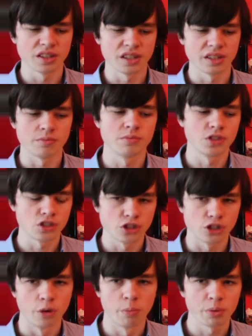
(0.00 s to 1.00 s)
the just
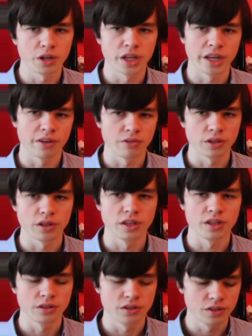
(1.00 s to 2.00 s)
jumping and
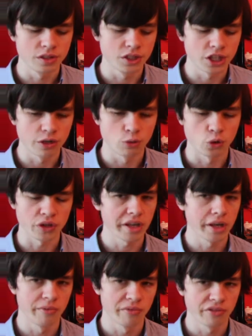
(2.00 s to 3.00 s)
everything, the general
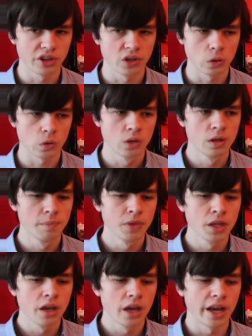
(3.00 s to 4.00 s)
game feel.
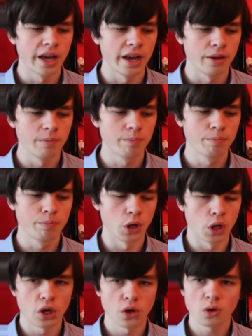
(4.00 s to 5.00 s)
Uh,
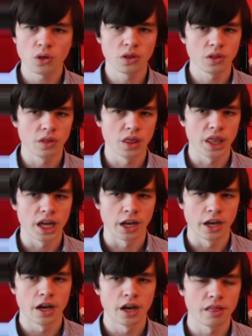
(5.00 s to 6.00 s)
but other than
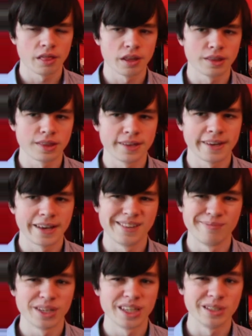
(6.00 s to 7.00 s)
that, I think the
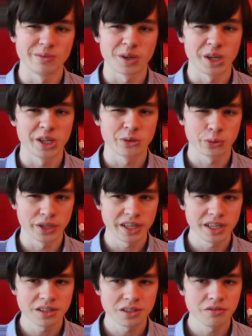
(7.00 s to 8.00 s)
game is very
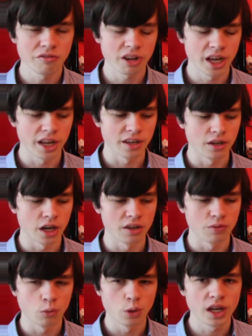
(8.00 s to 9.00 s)
creative and
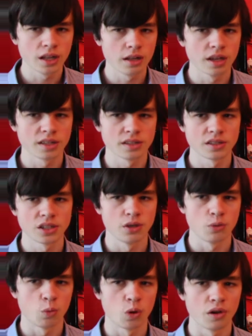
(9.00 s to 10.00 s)
I'd really like to see
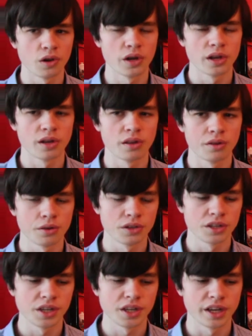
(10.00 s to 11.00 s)
what uh,
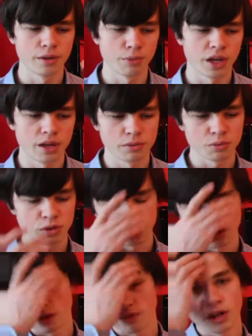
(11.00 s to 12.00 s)
13AM Games, which are
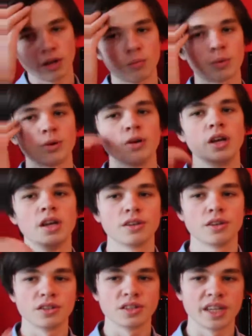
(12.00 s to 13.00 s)
the developer,
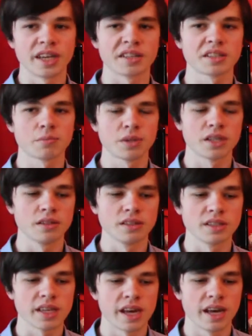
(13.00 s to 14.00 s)
does next
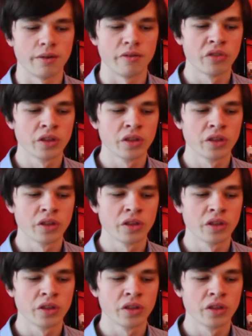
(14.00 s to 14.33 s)
because uh,